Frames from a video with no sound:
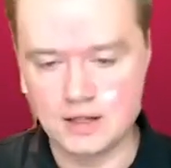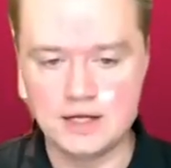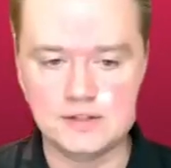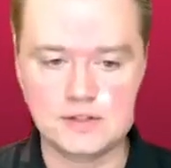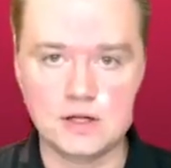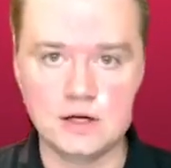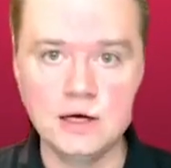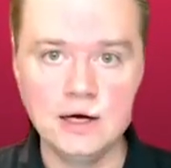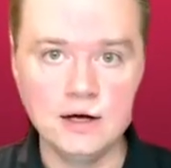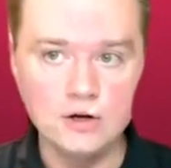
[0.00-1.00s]
That's the
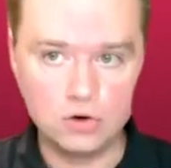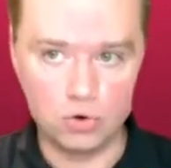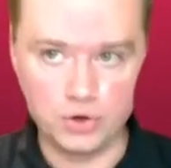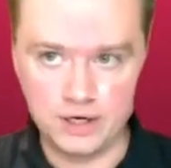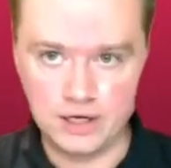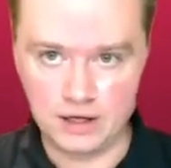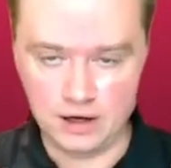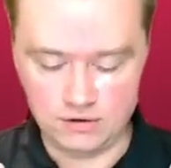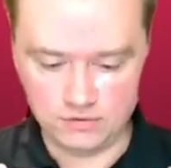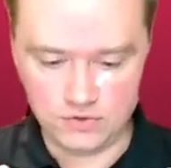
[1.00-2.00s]
coordinate
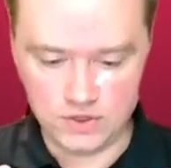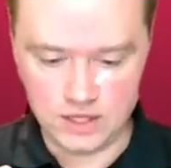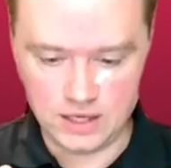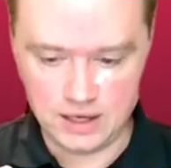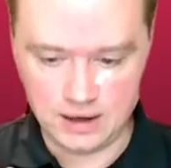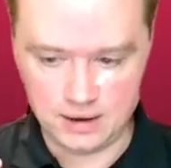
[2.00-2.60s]
of the